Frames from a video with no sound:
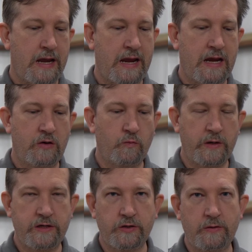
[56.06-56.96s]
And
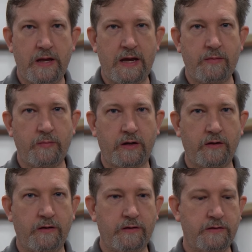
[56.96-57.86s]
we do that
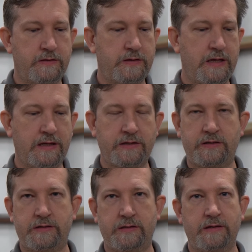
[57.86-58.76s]
because
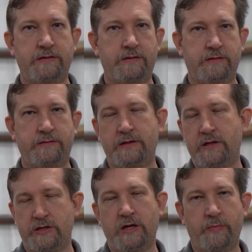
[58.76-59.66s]
it's
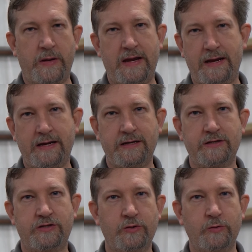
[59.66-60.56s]
such a
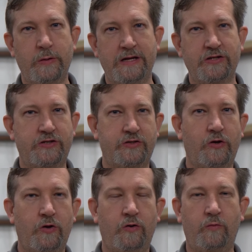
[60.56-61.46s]
pain to
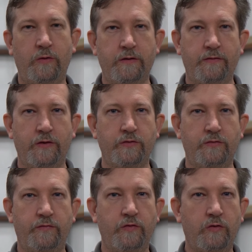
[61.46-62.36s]
install one of those
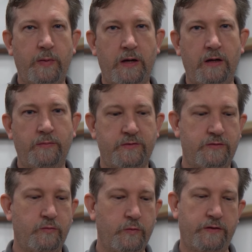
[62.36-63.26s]
fuel
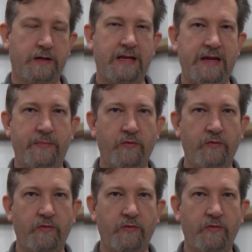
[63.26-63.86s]
pumps with the clamping